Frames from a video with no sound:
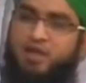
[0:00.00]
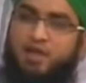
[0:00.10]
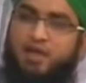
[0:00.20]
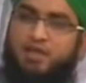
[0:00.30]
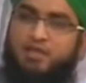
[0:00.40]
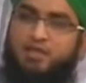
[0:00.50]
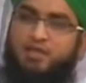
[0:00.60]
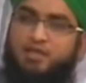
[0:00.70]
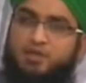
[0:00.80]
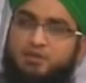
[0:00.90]
And
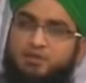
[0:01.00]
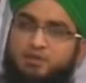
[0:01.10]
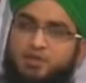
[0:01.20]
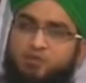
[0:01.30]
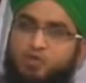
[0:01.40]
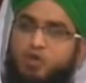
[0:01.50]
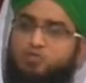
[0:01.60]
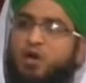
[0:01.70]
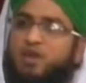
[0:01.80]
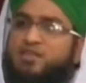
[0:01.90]
if you had
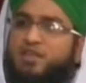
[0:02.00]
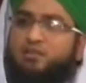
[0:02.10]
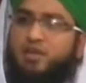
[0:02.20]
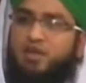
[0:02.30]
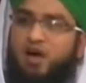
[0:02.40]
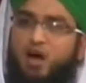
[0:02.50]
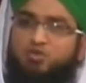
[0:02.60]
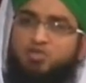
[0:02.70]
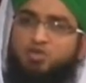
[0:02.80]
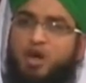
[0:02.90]
to ask them that
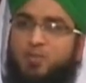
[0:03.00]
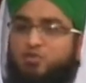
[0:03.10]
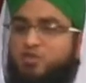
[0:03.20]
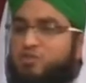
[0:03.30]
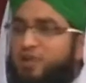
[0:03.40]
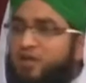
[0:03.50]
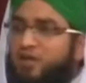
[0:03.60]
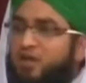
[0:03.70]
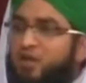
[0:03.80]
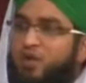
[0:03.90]
how did you come into this
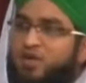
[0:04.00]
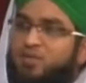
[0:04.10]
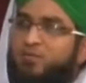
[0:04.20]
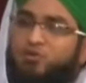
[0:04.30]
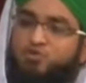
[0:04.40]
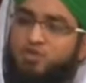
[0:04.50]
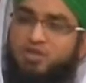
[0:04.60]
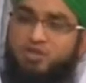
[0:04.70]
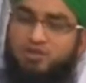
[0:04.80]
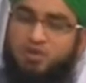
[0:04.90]
battle, what had brought you
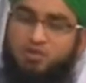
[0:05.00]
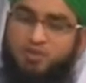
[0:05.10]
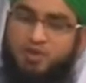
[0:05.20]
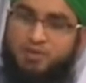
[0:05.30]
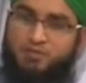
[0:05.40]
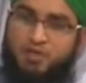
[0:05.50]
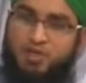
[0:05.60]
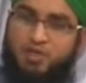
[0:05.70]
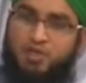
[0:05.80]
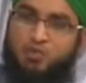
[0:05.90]
here, Allahu Akbar,
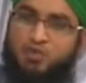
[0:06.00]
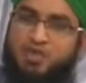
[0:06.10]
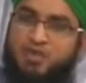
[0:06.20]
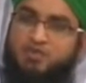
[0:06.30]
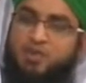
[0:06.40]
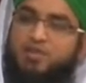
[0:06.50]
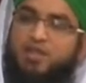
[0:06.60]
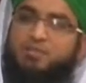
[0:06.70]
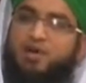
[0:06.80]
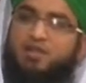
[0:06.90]
you will hear from
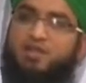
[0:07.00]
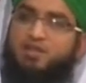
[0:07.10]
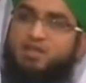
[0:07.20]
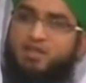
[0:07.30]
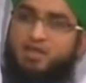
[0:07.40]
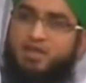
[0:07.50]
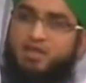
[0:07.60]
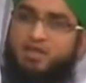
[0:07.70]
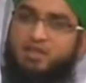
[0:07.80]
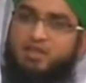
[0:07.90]
the Iman that
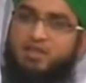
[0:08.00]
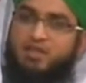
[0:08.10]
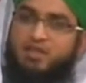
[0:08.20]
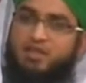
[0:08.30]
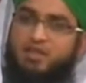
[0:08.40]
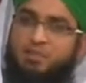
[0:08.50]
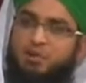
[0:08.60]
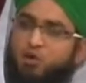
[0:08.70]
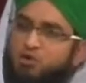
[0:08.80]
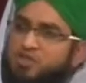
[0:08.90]
their
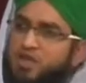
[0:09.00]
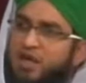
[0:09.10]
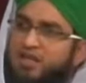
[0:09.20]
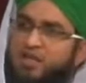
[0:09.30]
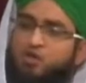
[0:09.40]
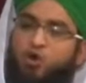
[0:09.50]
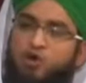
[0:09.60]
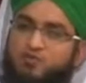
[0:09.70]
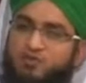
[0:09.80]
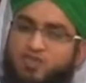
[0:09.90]
bharosa and their
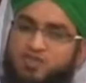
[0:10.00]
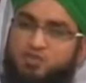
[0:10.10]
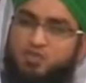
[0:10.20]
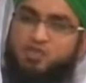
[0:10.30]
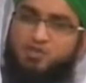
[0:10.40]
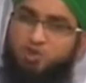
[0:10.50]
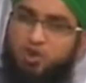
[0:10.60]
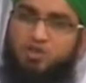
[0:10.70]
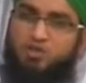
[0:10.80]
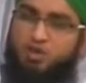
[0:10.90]
confidence was
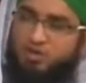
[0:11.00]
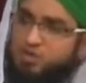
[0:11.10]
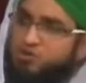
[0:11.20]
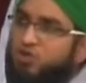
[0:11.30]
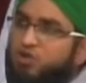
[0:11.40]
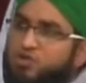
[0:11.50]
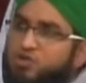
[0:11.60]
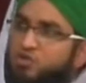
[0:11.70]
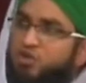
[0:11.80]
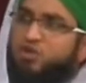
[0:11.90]
not on the
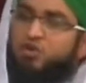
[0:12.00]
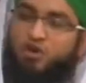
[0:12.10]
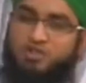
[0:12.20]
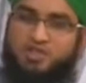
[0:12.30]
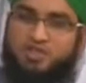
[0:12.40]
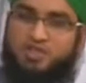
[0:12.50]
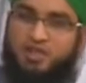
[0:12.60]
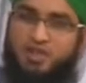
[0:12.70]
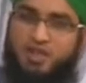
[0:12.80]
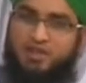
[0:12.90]
swords or on the horses,
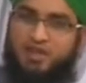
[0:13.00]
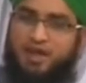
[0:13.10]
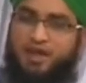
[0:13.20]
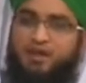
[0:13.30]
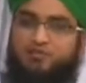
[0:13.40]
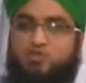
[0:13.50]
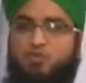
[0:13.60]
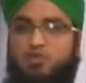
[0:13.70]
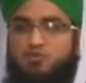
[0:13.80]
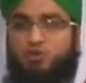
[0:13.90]
that I have so
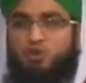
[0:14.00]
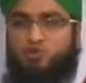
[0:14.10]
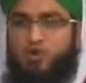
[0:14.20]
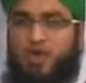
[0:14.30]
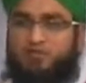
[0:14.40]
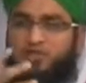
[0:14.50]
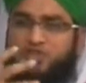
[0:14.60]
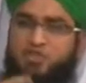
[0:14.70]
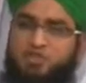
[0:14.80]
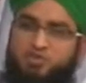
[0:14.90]
many swords or I have the
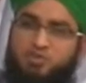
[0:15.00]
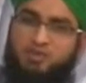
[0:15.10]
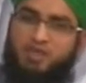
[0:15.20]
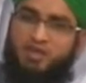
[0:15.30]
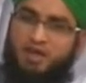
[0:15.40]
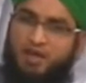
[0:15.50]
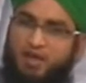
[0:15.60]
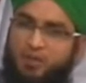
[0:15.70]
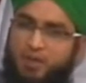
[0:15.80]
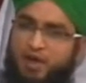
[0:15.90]
shield with me,
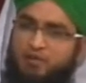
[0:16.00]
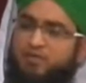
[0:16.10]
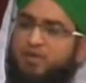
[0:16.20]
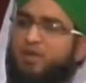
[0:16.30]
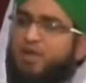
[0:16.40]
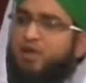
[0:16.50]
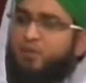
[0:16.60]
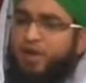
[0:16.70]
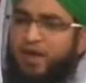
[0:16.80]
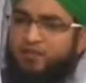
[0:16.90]
we
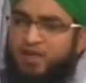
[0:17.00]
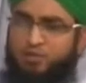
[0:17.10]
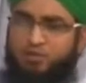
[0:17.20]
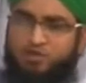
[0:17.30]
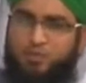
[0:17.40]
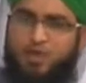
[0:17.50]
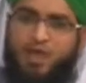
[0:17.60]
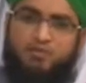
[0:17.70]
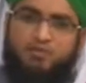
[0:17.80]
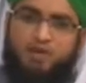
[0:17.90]
have camels or we
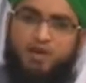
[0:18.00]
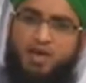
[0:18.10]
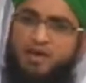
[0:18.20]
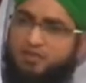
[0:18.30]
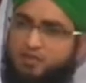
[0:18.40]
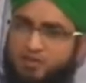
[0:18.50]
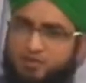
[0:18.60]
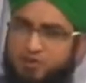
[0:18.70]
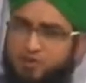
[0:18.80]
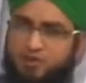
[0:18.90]
have
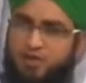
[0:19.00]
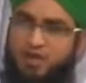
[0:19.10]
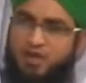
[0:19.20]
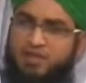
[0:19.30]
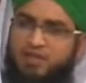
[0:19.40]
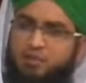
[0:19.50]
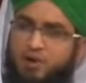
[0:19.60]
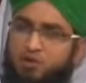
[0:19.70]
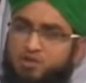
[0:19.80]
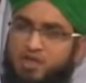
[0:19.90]
elephants. No, their
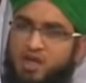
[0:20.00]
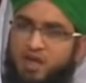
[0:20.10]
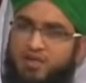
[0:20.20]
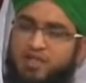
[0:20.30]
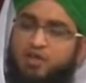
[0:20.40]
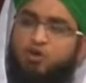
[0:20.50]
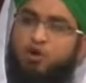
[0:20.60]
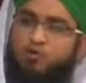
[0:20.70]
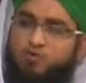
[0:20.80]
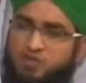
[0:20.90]
bharosa and their
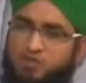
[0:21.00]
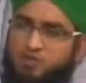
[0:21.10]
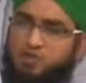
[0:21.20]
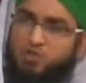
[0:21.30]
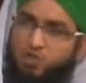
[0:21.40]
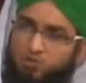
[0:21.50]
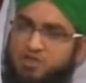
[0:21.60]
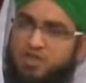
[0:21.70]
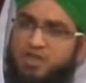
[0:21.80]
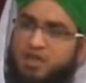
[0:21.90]
confidence was
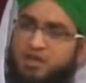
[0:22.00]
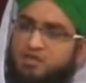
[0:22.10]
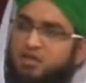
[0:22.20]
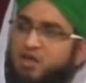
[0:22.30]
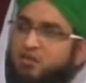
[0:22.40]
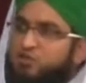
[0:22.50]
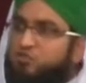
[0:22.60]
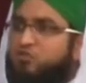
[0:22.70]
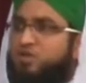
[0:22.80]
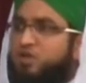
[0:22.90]
only in Allah and His
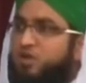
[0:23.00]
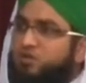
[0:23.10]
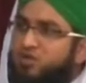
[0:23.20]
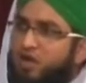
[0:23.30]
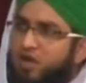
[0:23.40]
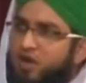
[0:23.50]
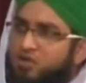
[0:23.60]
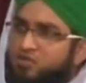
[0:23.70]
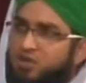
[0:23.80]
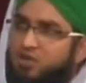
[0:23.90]
Rasul sallallahu
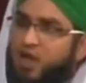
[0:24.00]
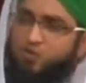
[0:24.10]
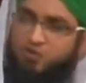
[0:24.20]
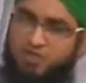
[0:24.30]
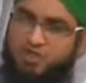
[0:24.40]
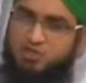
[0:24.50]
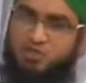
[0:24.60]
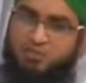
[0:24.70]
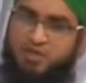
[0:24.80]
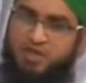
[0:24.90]
ta'ala, that our victory
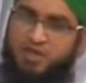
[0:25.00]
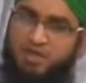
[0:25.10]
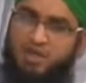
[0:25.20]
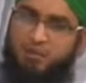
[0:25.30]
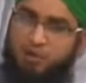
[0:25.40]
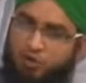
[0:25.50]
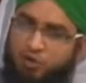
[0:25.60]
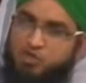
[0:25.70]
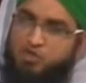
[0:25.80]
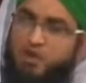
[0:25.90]
will be
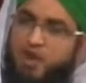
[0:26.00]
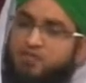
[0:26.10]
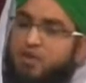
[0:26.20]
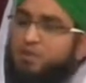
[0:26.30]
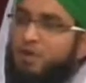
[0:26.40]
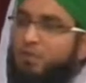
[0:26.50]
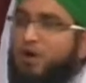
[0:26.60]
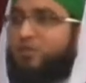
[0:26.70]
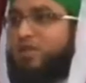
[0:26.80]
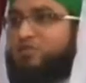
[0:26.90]
because we have Nabi
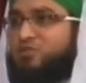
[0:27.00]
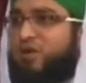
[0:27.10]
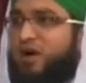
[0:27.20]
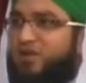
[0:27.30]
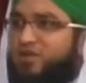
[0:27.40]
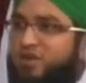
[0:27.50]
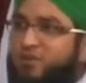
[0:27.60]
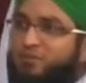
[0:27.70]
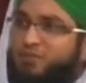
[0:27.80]
Pak with us, subhanallah.